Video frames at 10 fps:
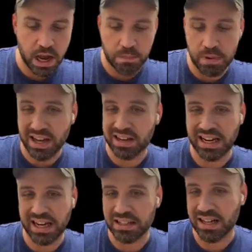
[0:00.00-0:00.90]
But
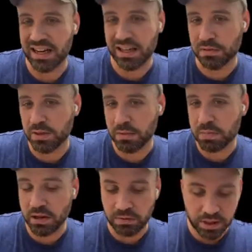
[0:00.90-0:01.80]
like I said, it is free to
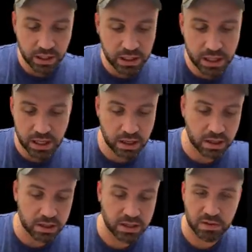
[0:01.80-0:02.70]
play friendly. It
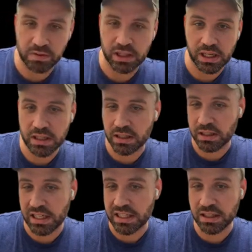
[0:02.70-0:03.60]
is definitely
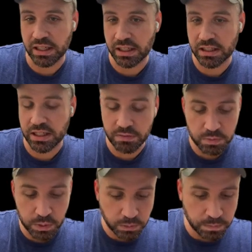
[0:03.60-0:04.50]
easily
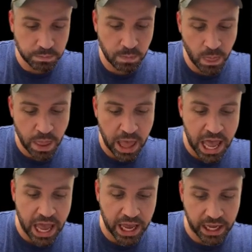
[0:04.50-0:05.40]
achievable.
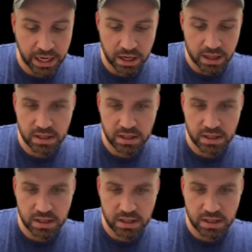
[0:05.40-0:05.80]
And this